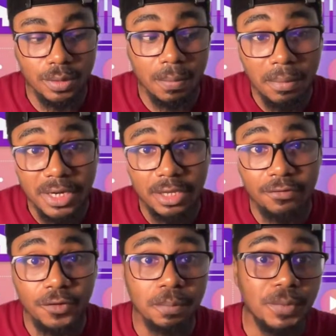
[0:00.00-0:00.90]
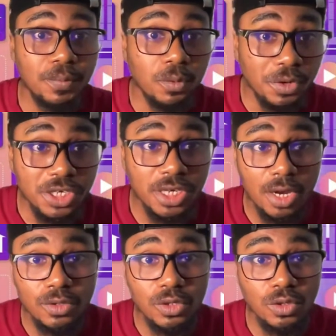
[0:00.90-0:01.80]
money from people reaching
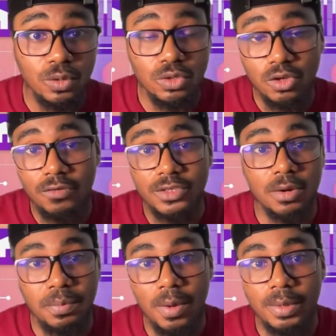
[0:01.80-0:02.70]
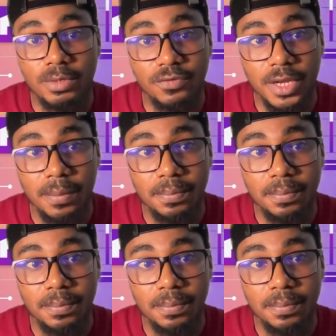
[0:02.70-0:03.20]
out to you to solve certain problems for them.